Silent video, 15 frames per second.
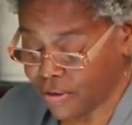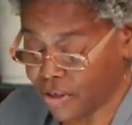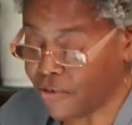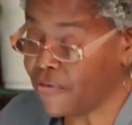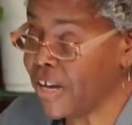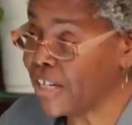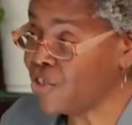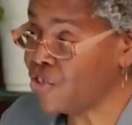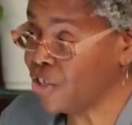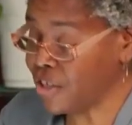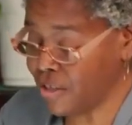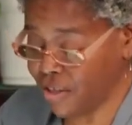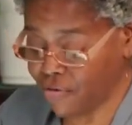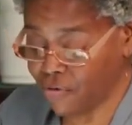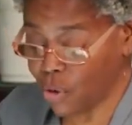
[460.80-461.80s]

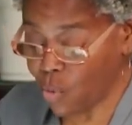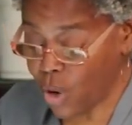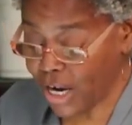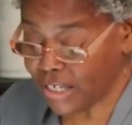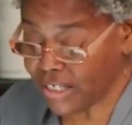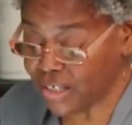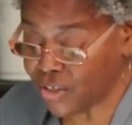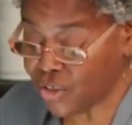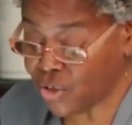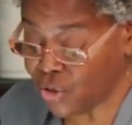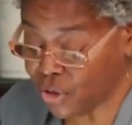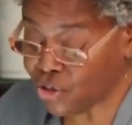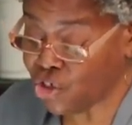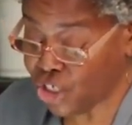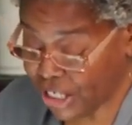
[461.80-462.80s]
Correction, the Rwanda
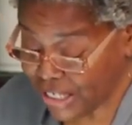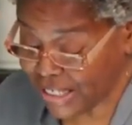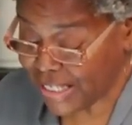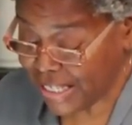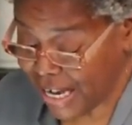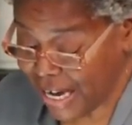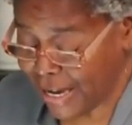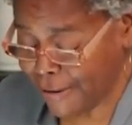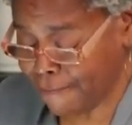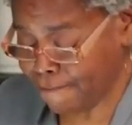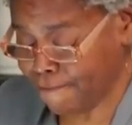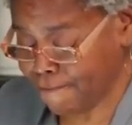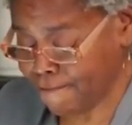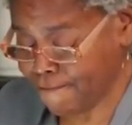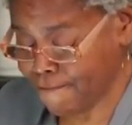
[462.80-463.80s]
genocide,
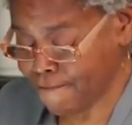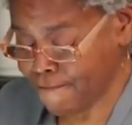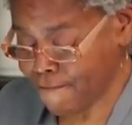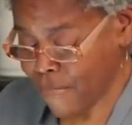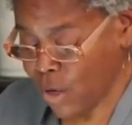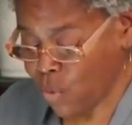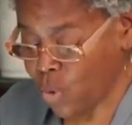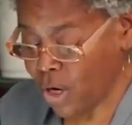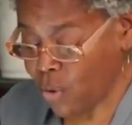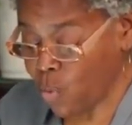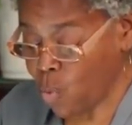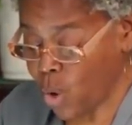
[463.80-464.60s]
where